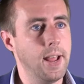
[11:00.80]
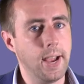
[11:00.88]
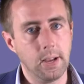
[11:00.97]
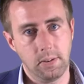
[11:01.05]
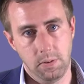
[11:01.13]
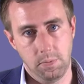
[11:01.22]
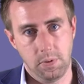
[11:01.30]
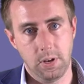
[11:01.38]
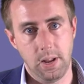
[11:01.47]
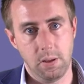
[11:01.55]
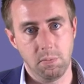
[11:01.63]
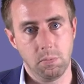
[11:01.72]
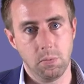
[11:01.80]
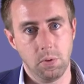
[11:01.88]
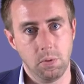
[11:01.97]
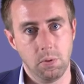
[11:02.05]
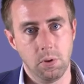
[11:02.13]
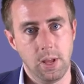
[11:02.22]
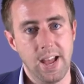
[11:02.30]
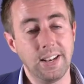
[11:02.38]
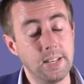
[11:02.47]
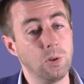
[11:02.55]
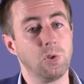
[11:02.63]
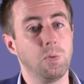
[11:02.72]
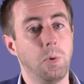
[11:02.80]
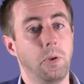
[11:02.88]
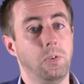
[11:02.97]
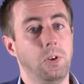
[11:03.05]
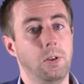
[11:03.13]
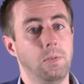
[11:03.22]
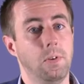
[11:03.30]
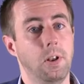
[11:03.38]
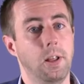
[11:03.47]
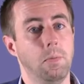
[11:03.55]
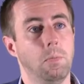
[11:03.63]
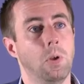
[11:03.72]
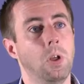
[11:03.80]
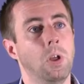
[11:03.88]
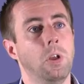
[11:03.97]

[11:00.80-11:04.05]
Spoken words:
negative claim entails a positive claim.